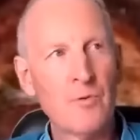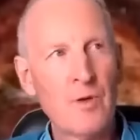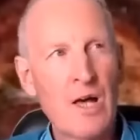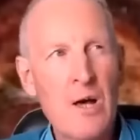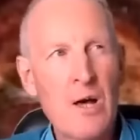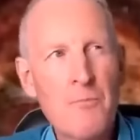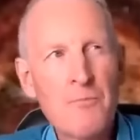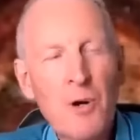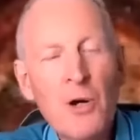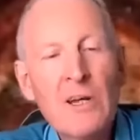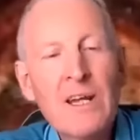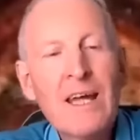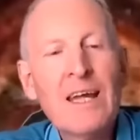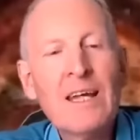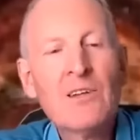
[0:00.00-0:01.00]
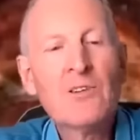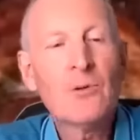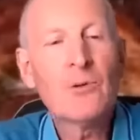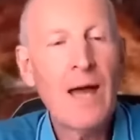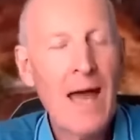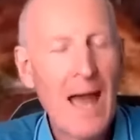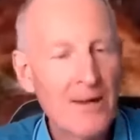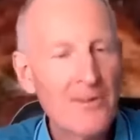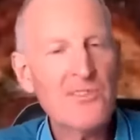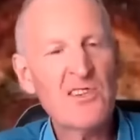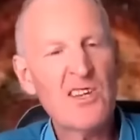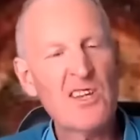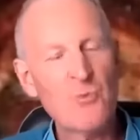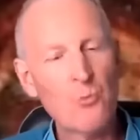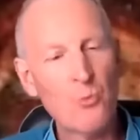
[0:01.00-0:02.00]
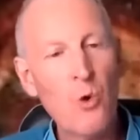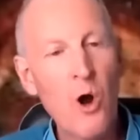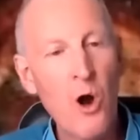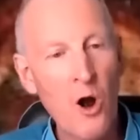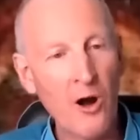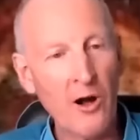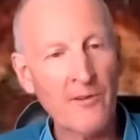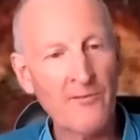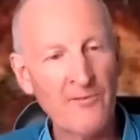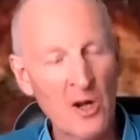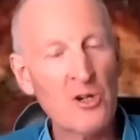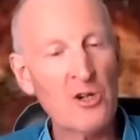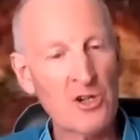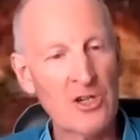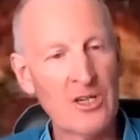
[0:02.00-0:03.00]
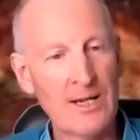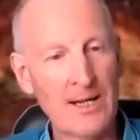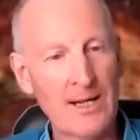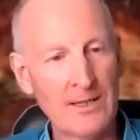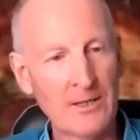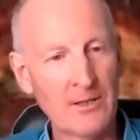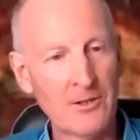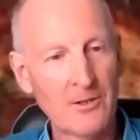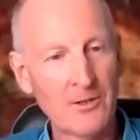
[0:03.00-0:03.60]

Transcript: uh, put it into a how does this work functionally